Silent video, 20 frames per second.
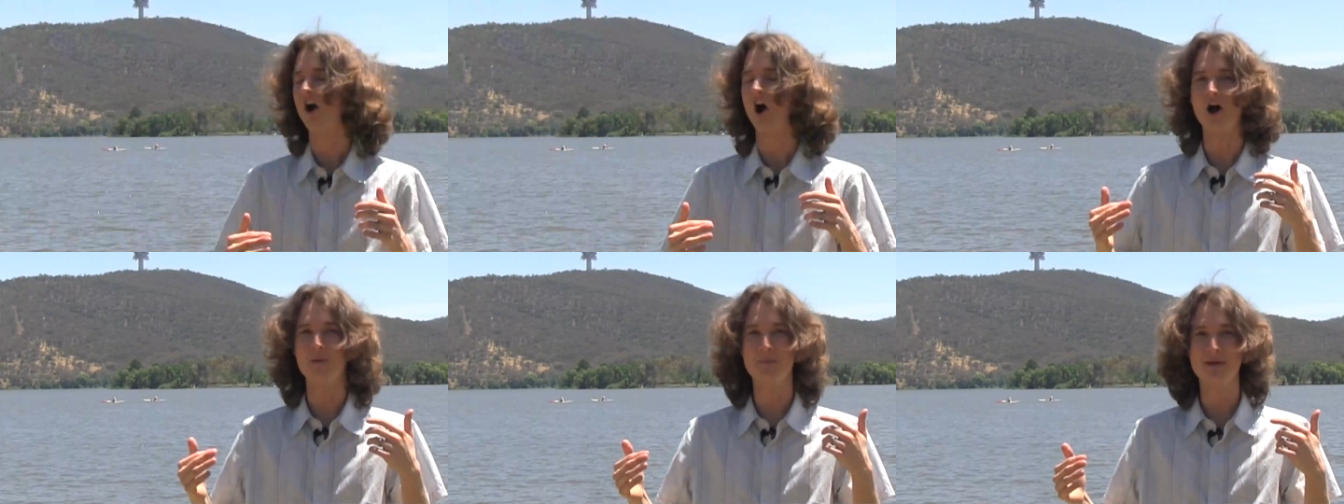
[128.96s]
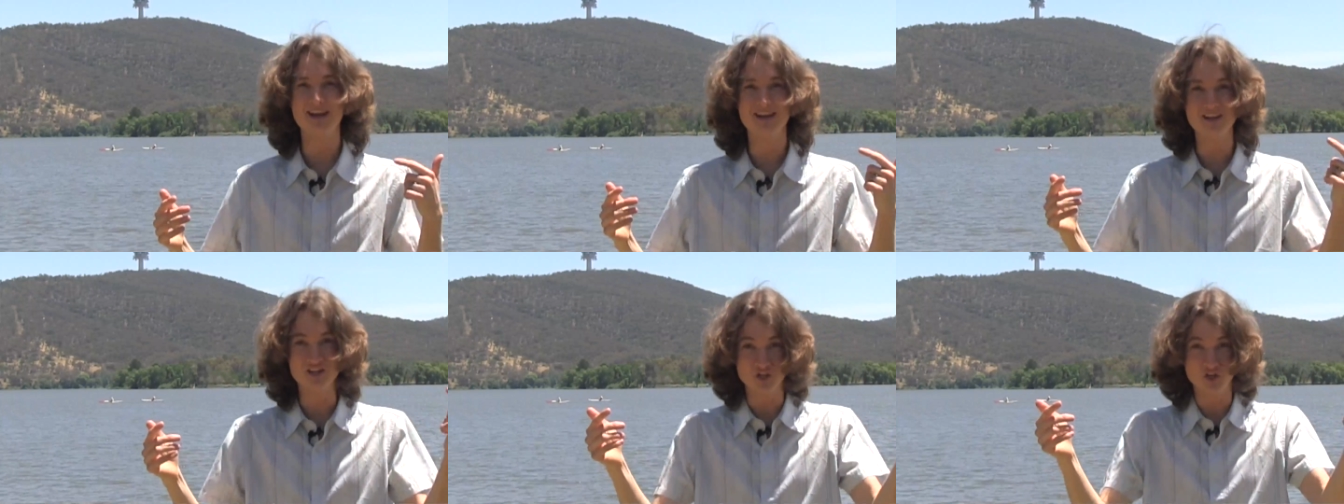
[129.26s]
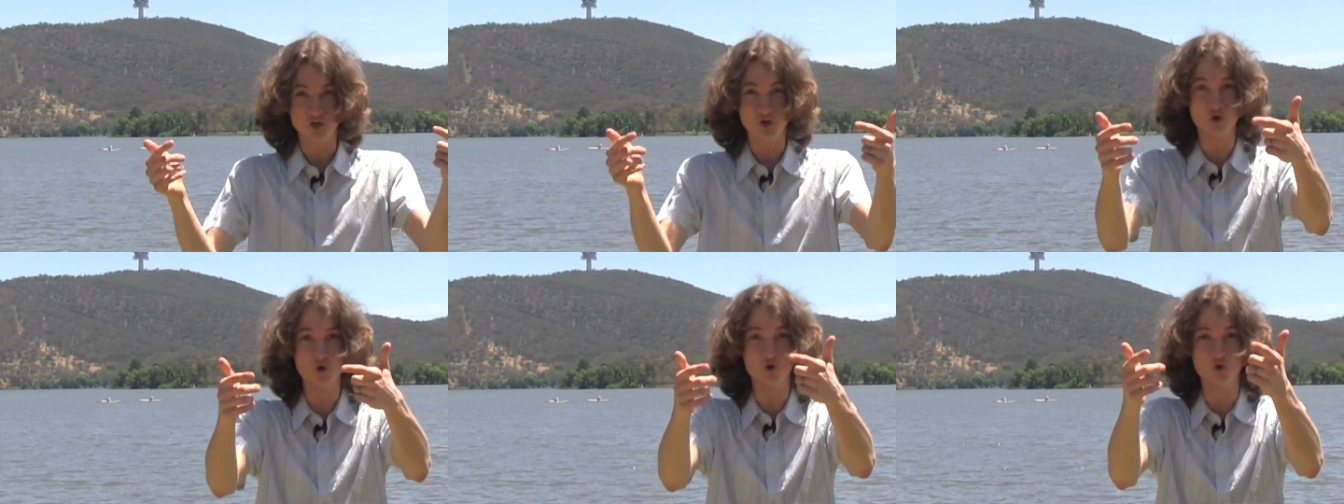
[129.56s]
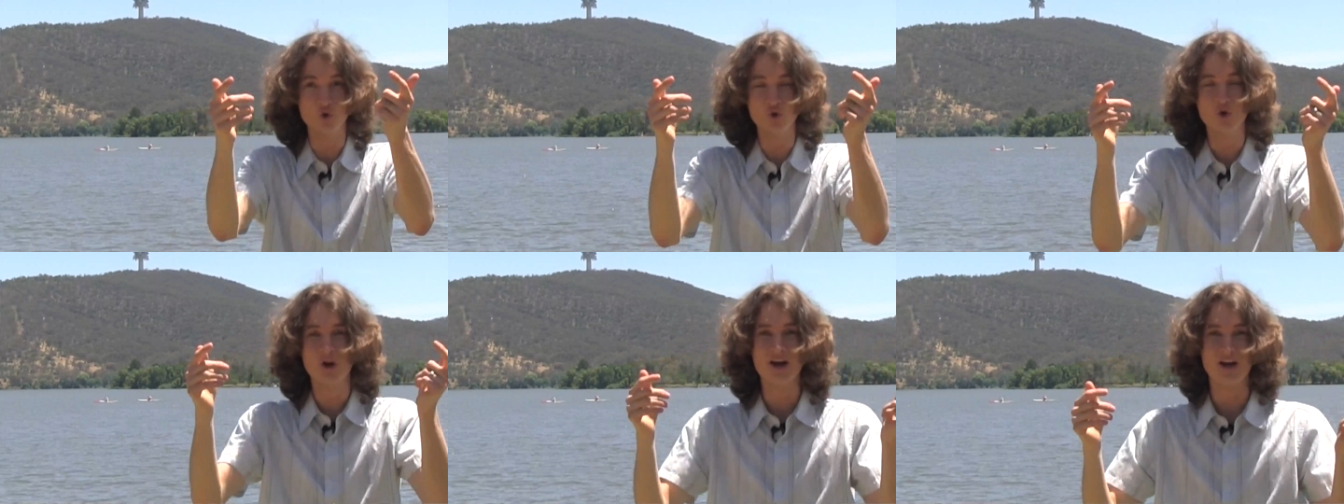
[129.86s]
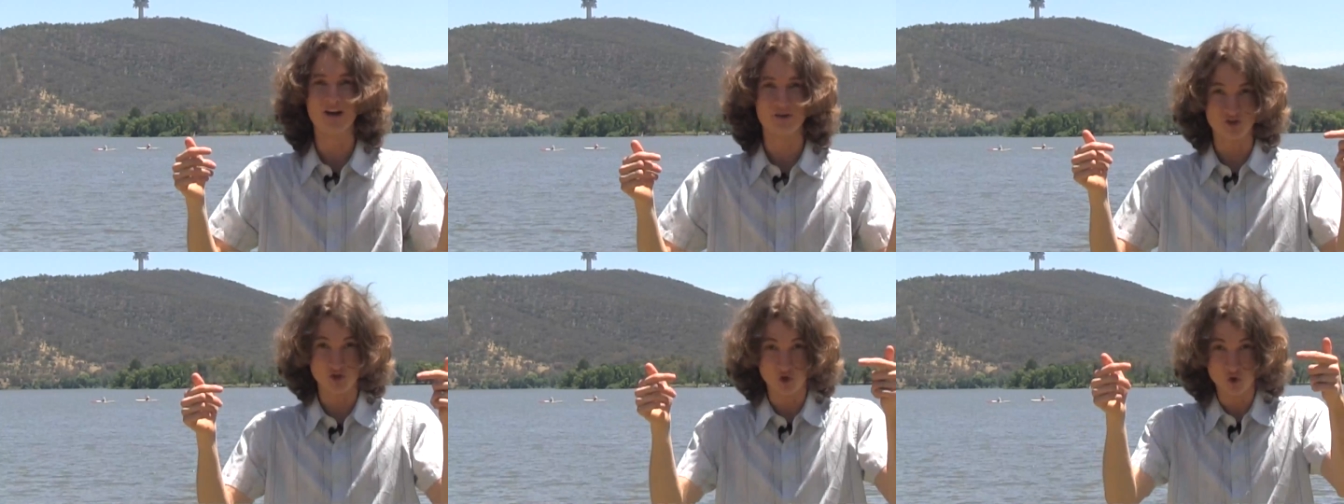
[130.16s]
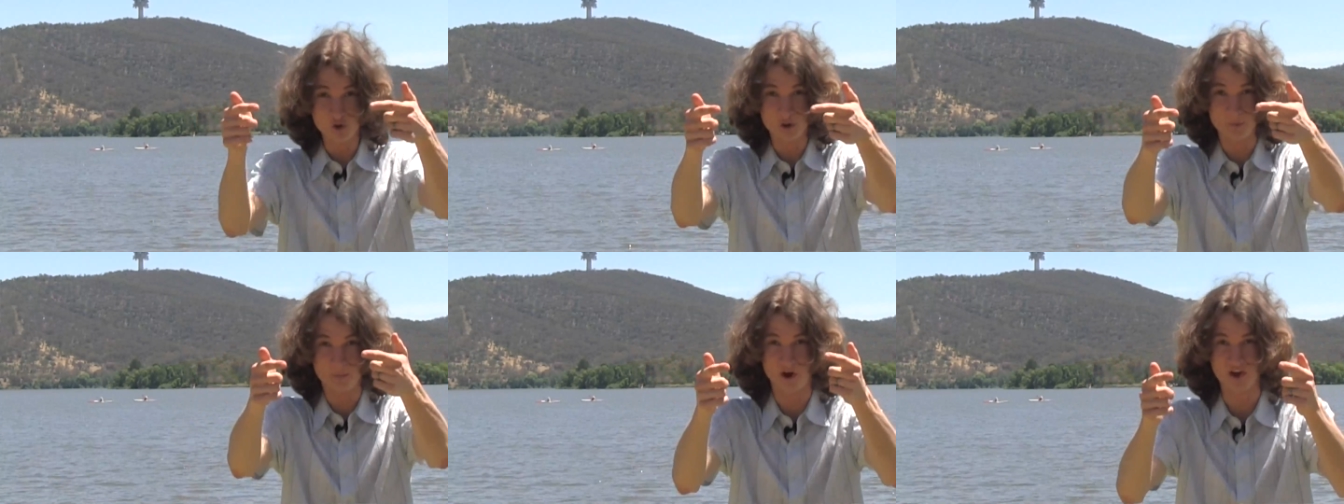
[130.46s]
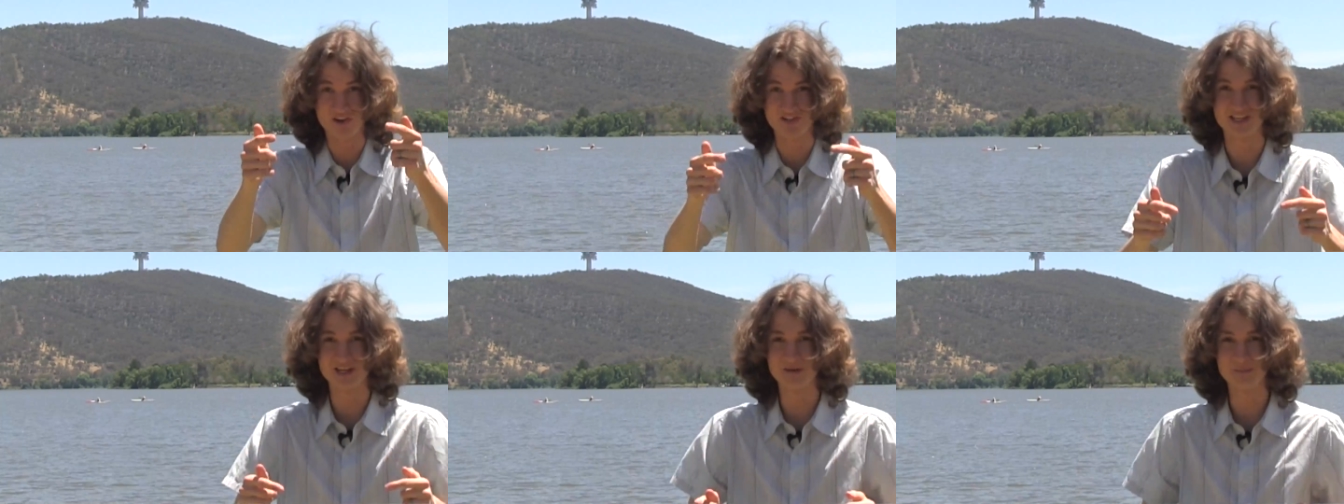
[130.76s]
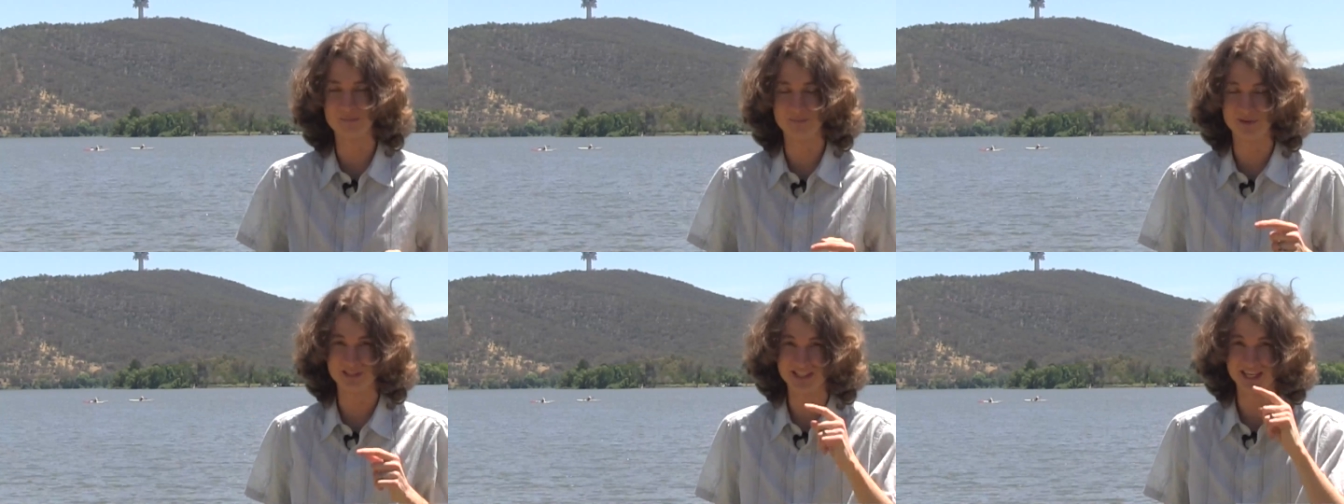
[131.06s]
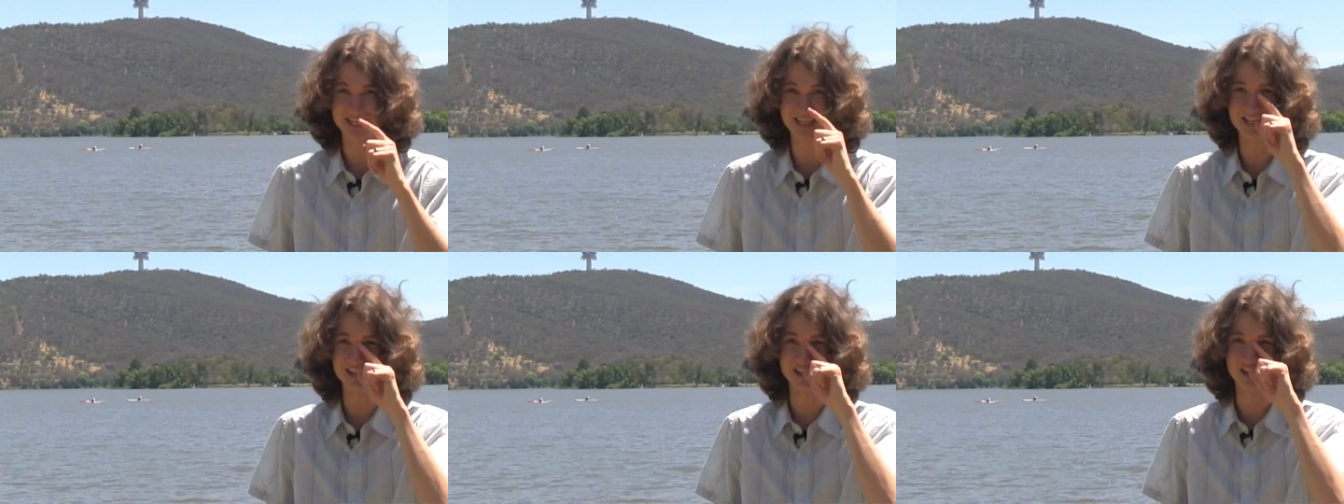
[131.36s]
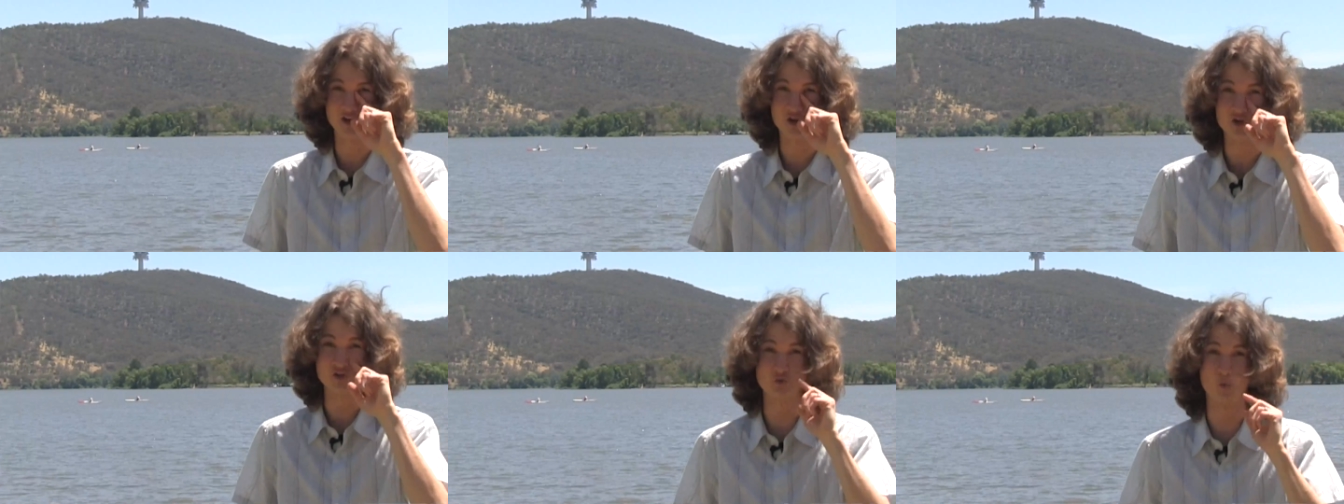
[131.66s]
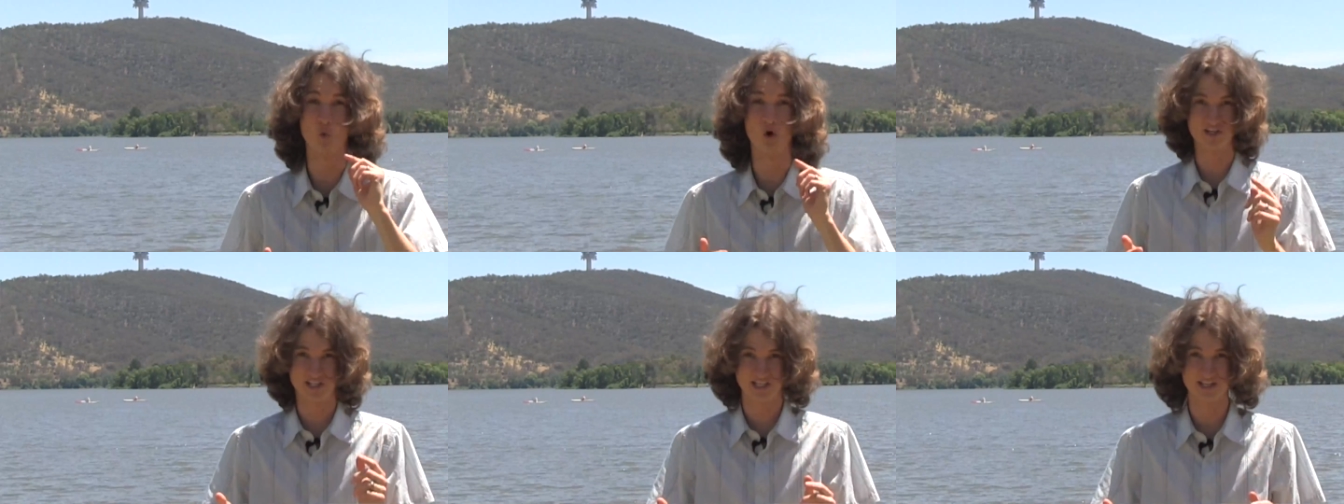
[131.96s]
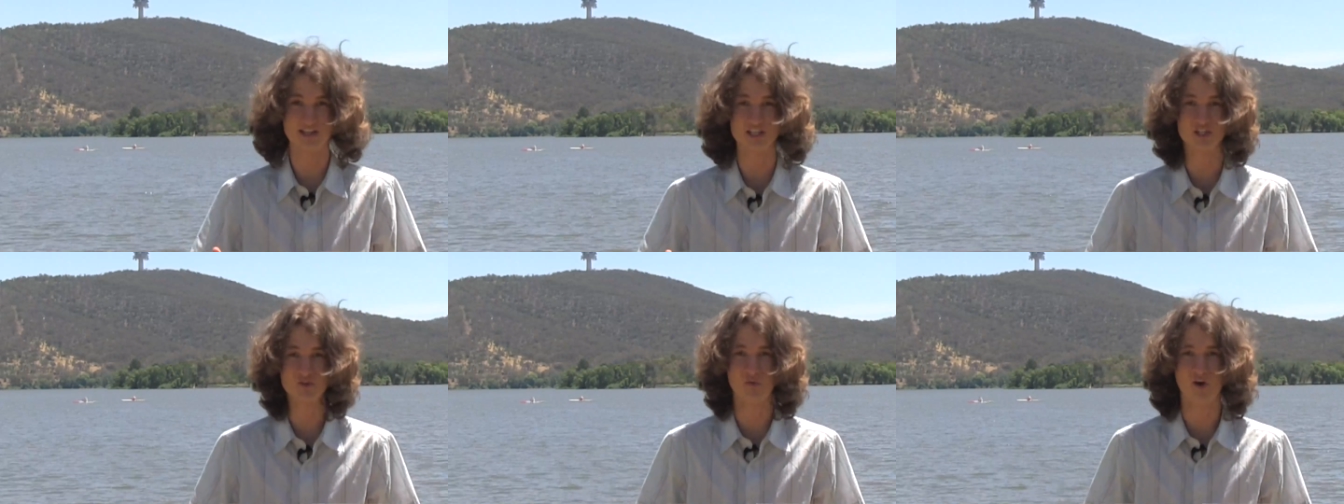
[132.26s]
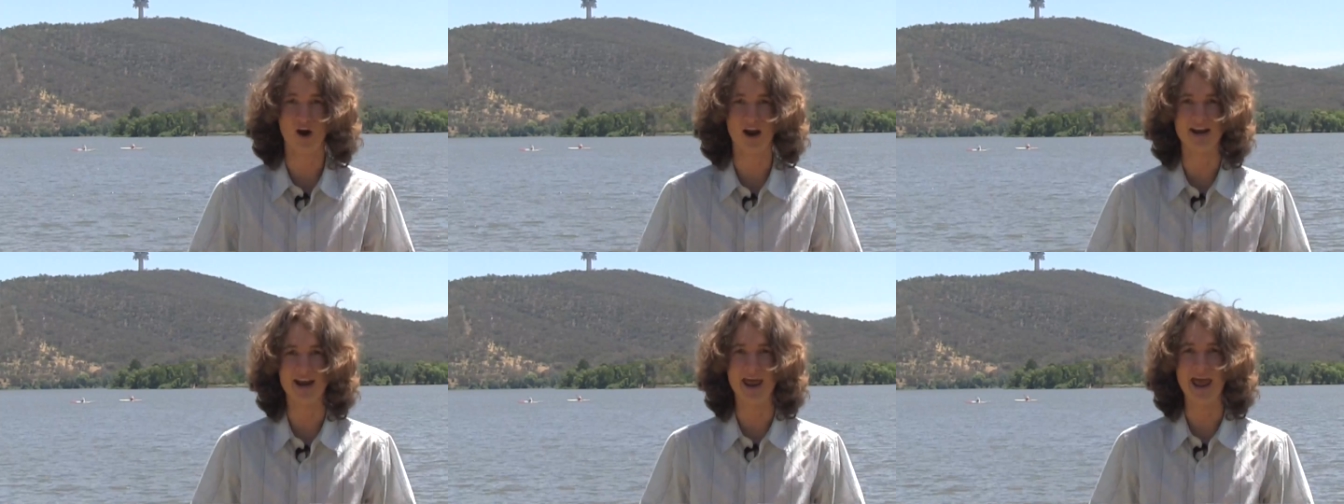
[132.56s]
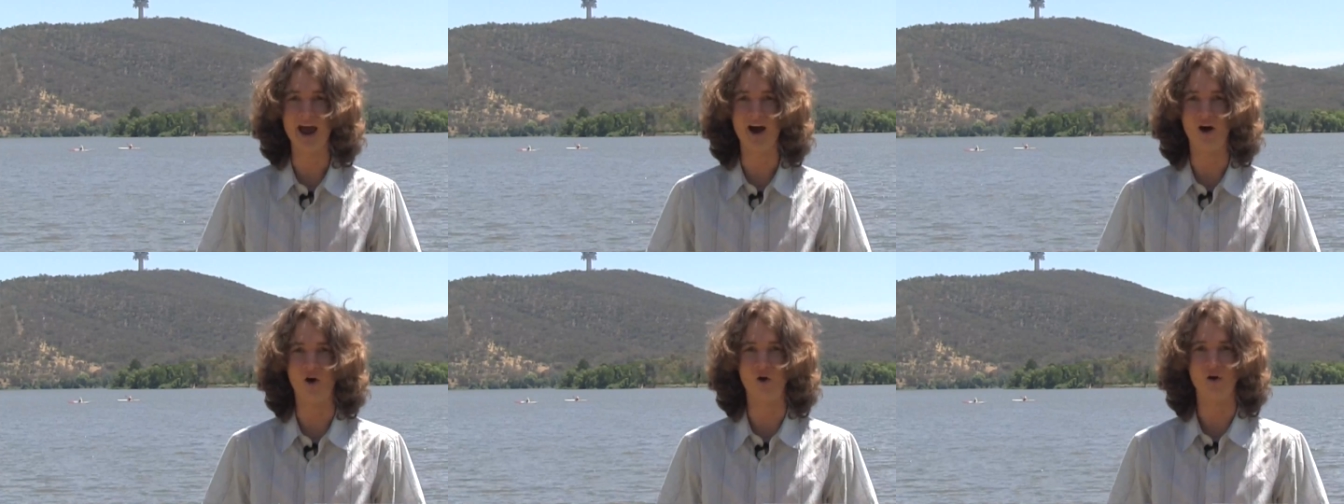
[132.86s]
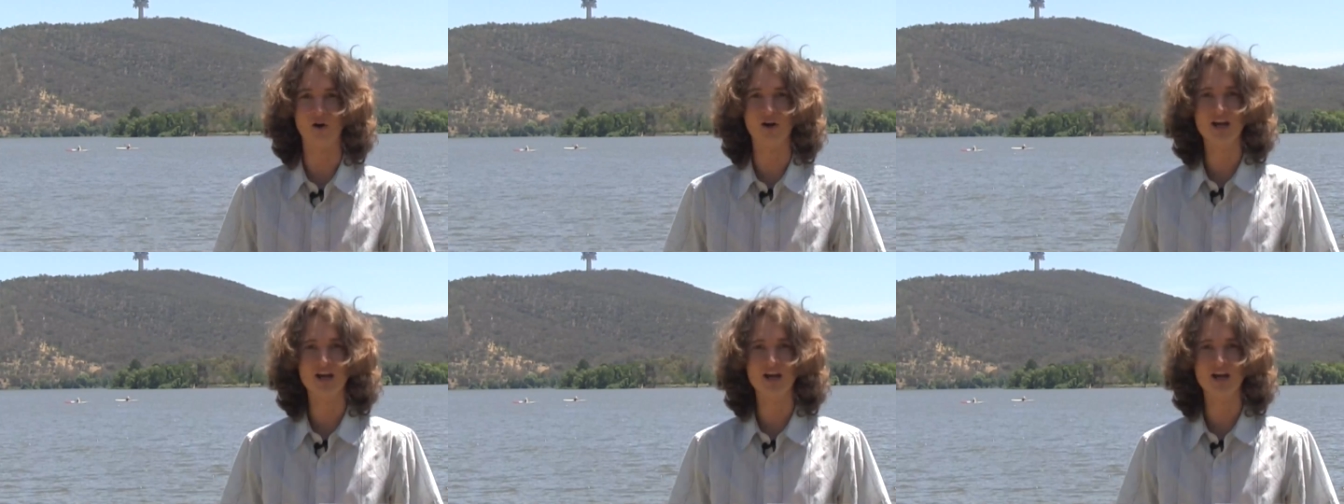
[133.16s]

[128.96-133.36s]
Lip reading: I mean you the person in particular who's watching this right now.